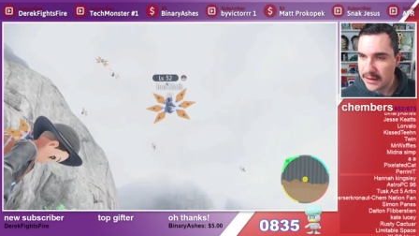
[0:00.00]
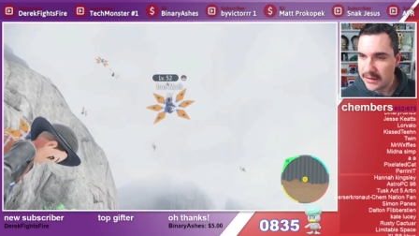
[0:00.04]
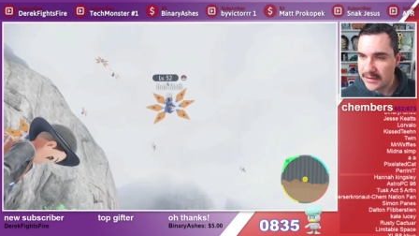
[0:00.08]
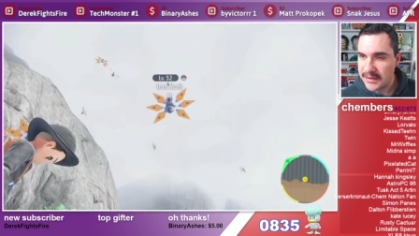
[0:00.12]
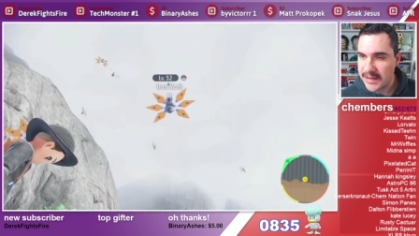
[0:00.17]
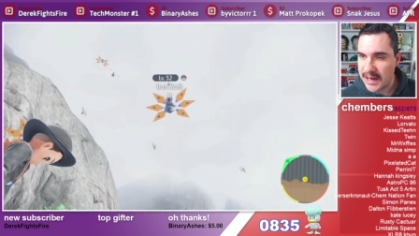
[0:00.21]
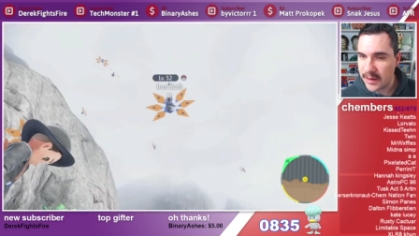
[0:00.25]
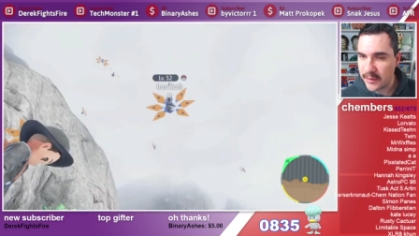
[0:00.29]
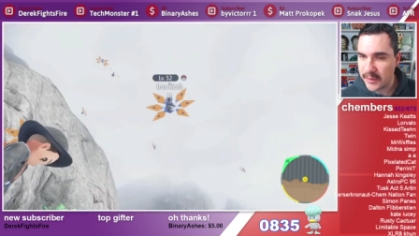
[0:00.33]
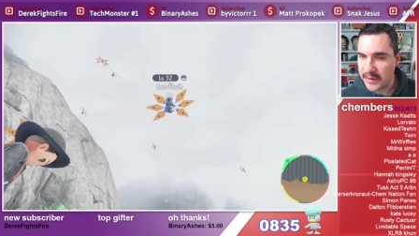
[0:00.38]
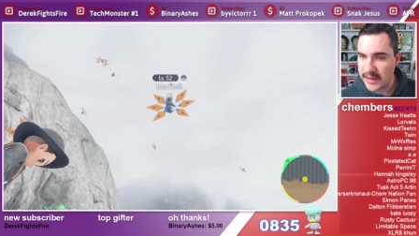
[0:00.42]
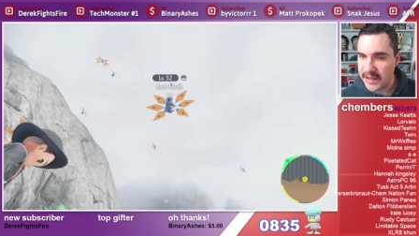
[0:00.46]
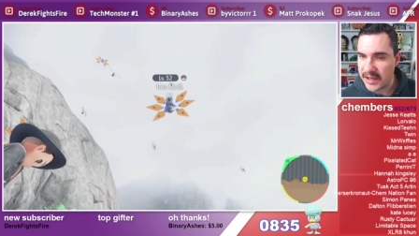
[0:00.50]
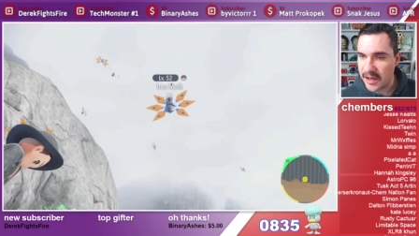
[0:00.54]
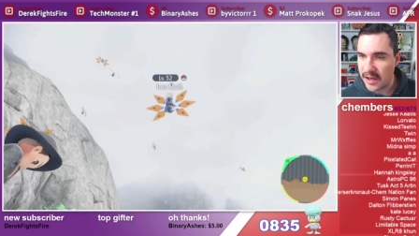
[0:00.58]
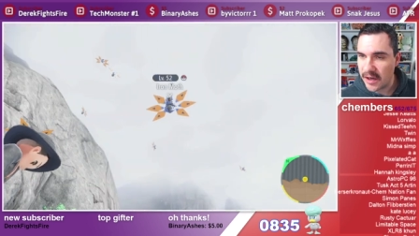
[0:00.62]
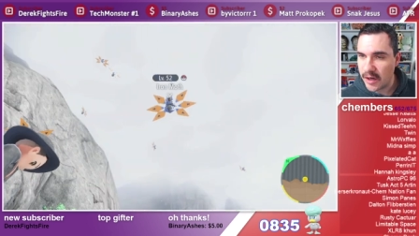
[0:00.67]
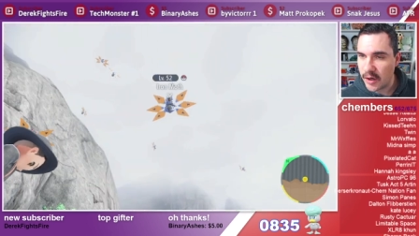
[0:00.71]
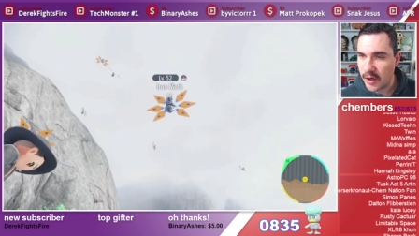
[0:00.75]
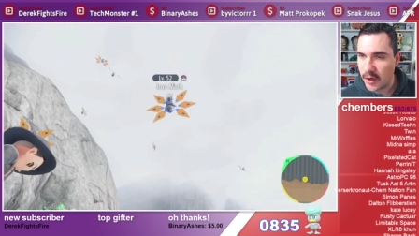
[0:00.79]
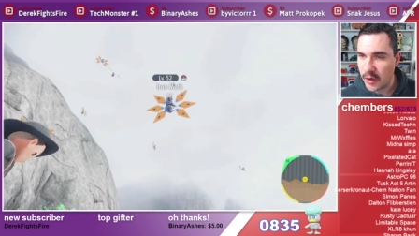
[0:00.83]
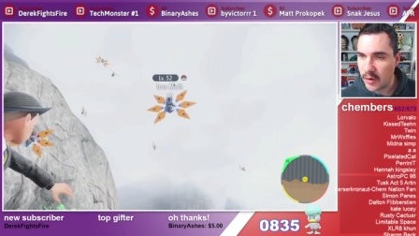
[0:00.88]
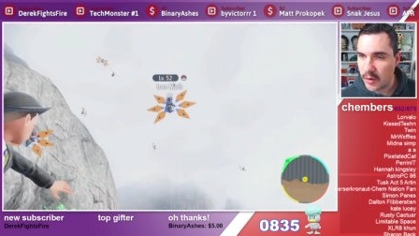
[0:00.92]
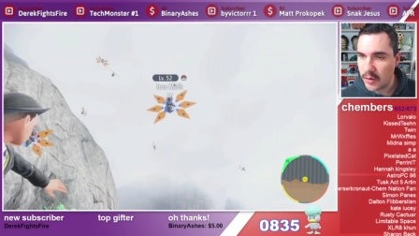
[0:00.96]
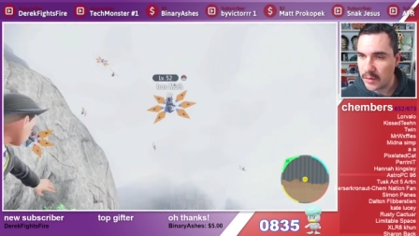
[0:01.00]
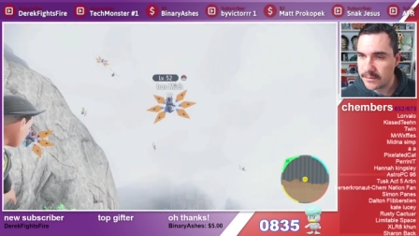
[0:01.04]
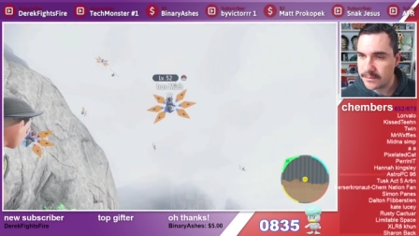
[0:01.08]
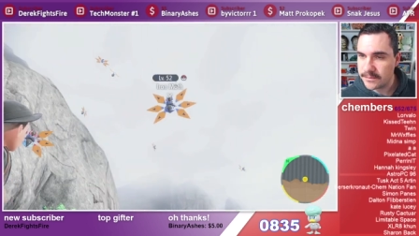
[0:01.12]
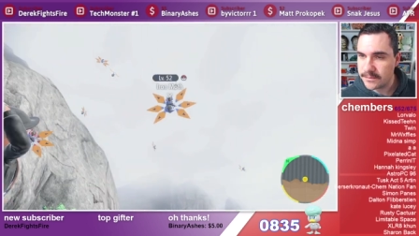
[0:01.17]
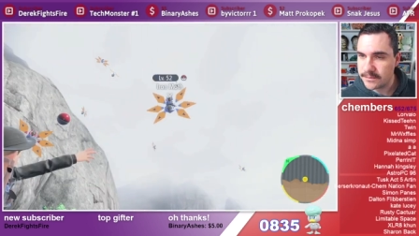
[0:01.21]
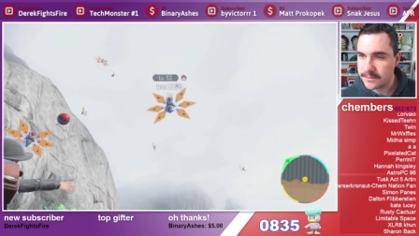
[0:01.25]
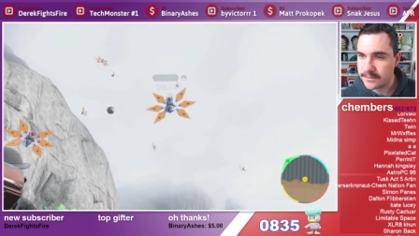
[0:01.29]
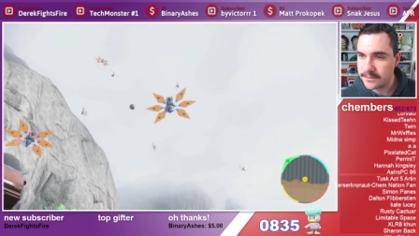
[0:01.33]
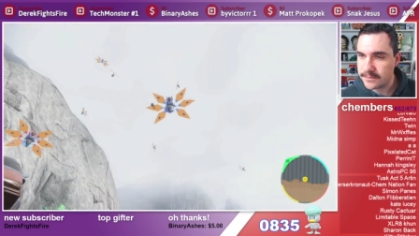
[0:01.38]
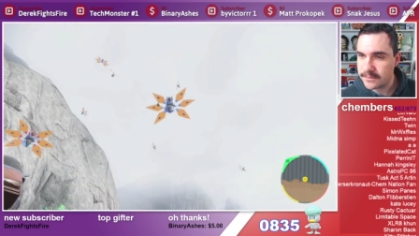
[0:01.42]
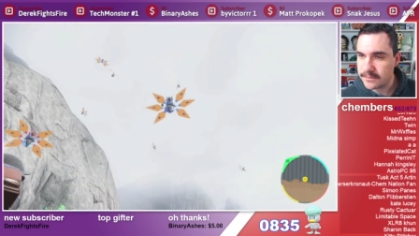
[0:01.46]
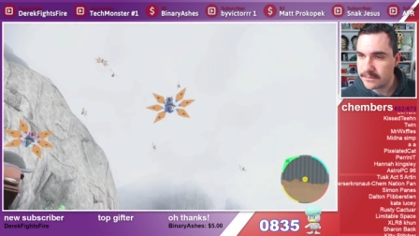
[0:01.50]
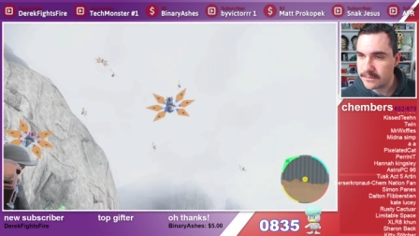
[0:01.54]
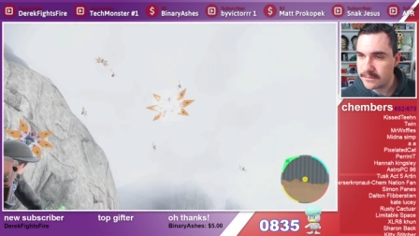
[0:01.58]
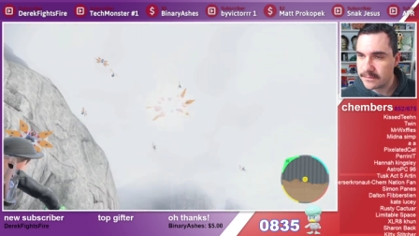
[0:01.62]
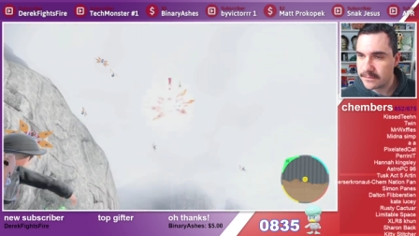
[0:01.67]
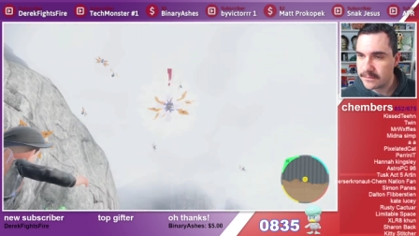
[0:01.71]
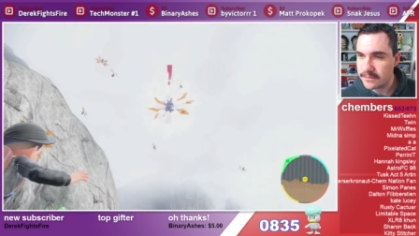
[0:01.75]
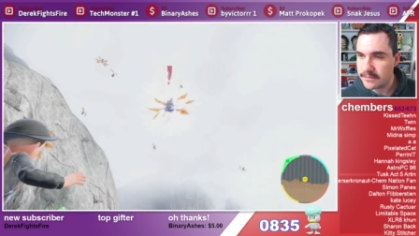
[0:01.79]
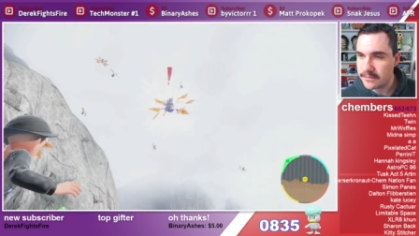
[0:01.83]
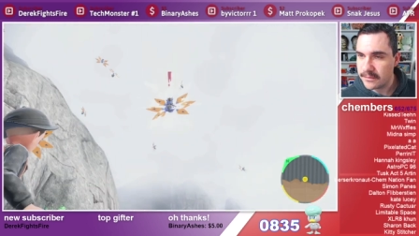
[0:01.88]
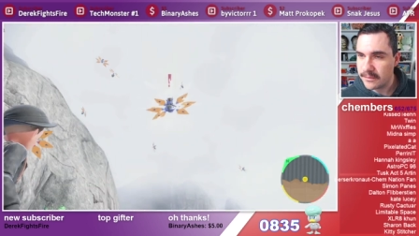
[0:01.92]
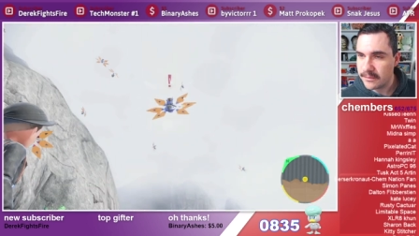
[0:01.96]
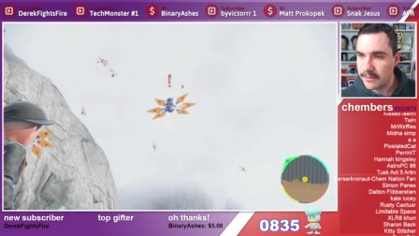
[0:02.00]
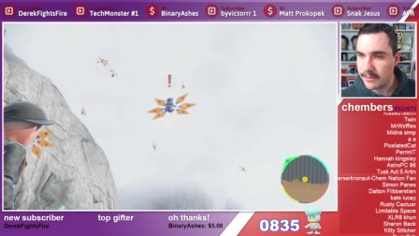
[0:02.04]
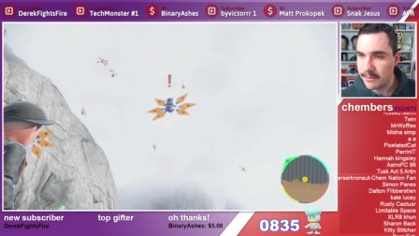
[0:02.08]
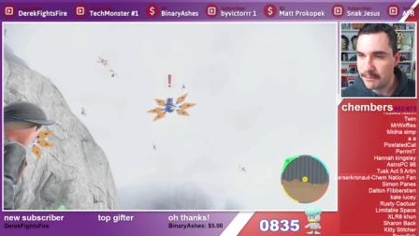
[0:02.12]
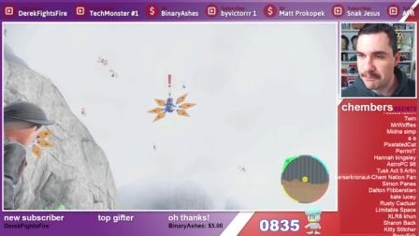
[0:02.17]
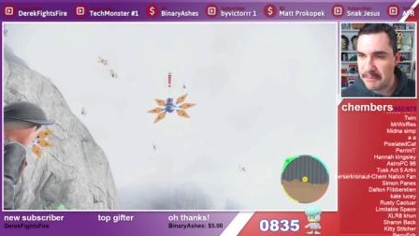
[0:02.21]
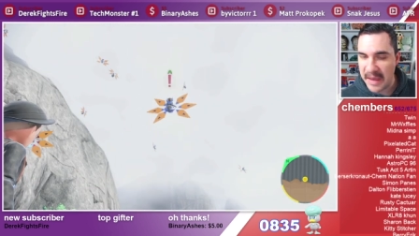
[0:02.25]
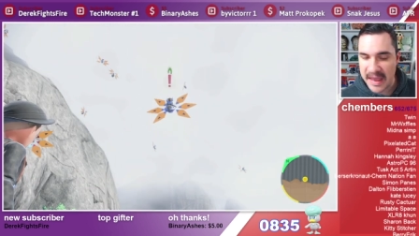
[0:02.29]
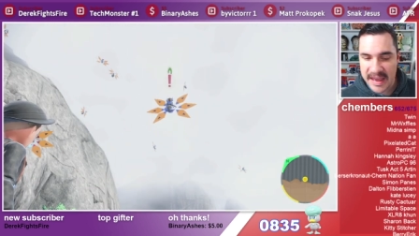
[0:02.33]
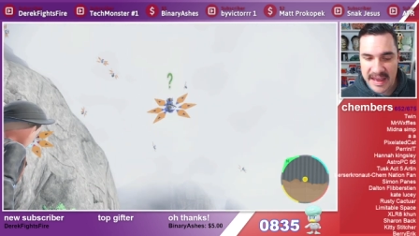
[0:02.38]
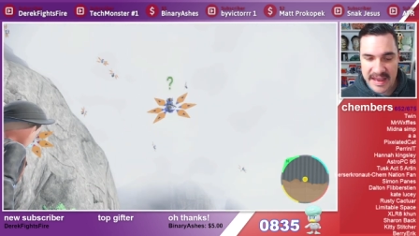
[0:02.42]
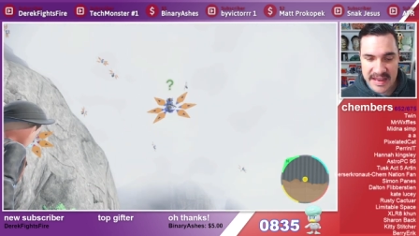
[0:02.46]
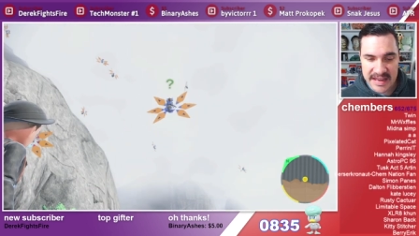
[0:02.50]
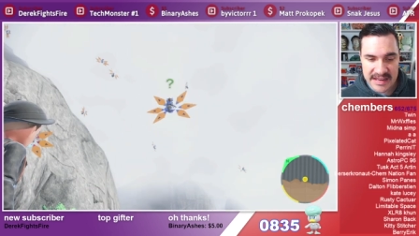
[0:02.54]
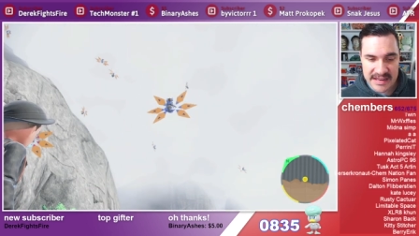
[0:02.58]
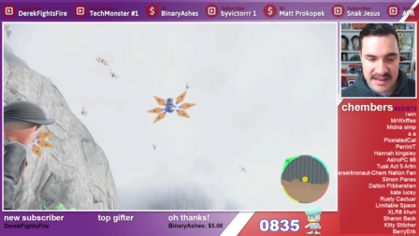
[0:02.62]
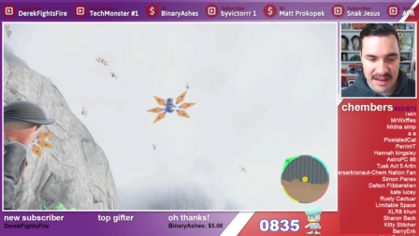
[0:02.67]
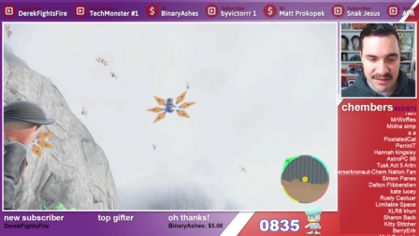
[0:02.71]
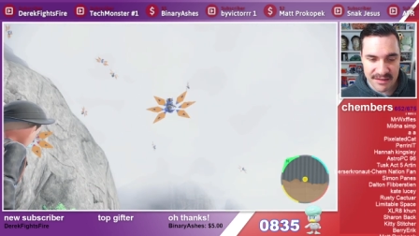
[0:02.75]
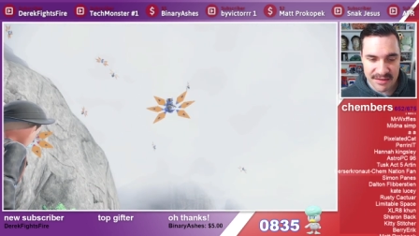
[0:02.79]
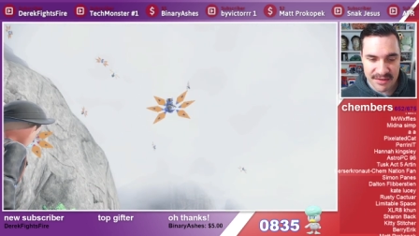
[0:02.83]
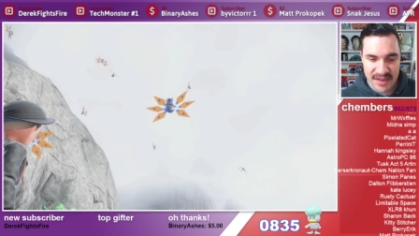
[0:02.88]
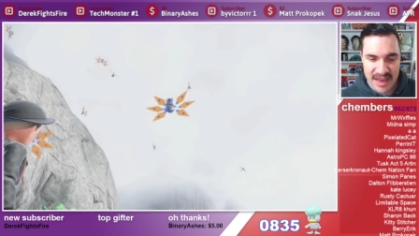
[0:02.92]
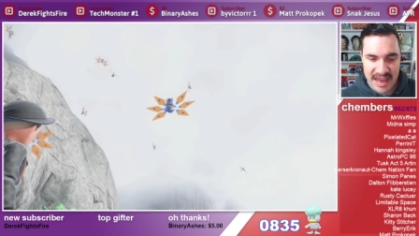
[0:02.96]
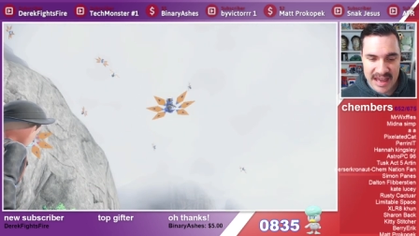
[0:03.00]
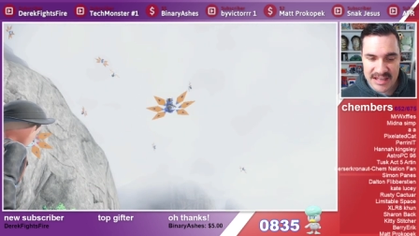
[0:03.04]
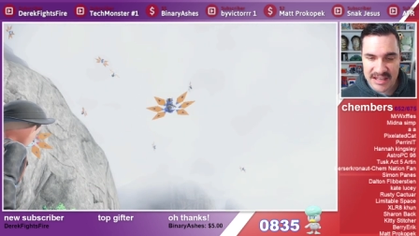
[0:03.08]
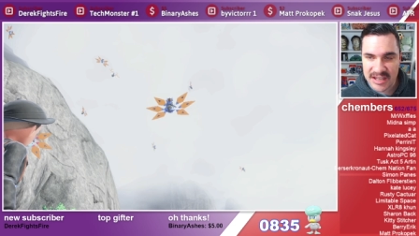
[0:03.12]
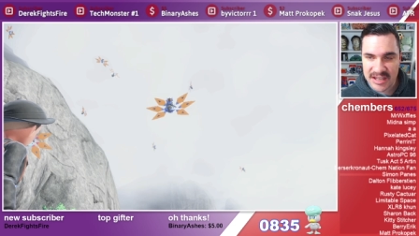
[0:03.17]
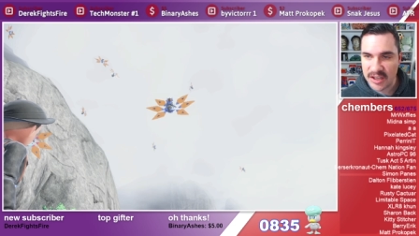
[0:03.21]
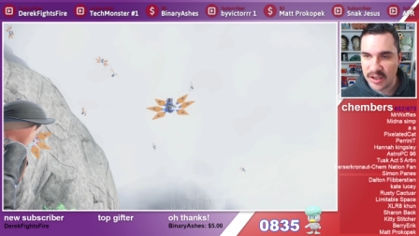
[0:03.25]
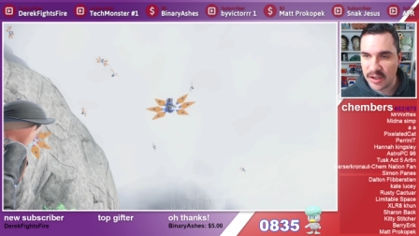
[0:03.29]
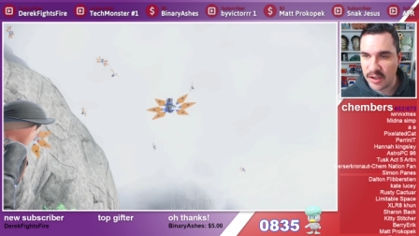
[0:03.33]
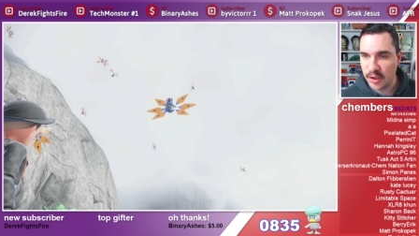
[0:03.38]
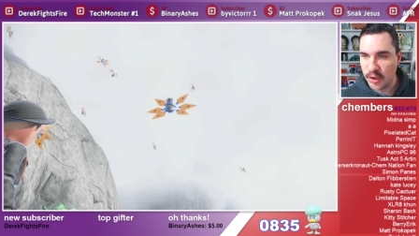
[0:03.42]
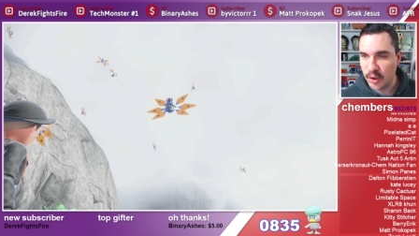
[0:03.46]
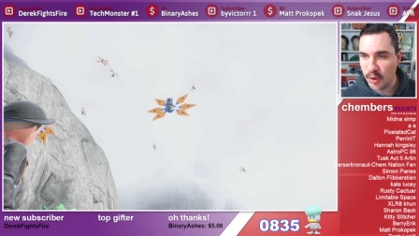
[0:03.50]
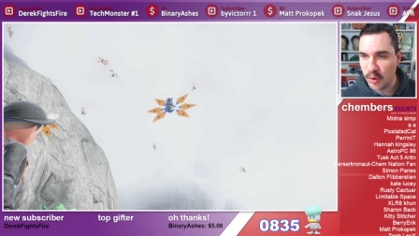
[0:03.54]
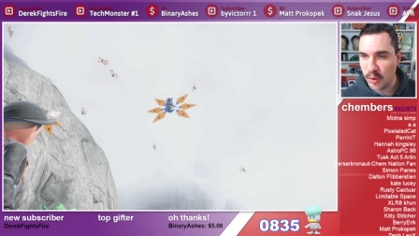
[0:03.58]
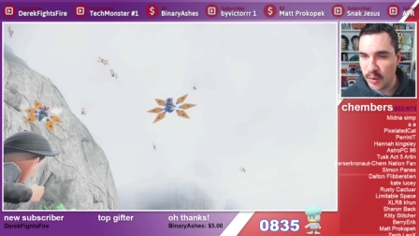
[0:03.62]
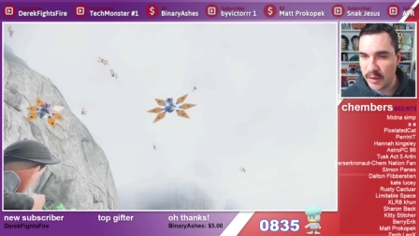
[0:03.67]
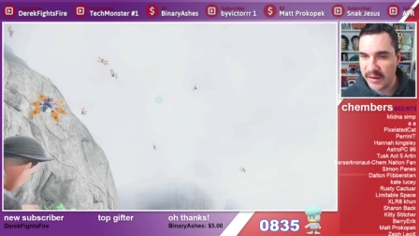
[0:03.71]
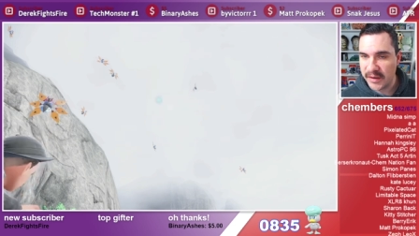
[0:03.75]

There we go. Bing. Thank you.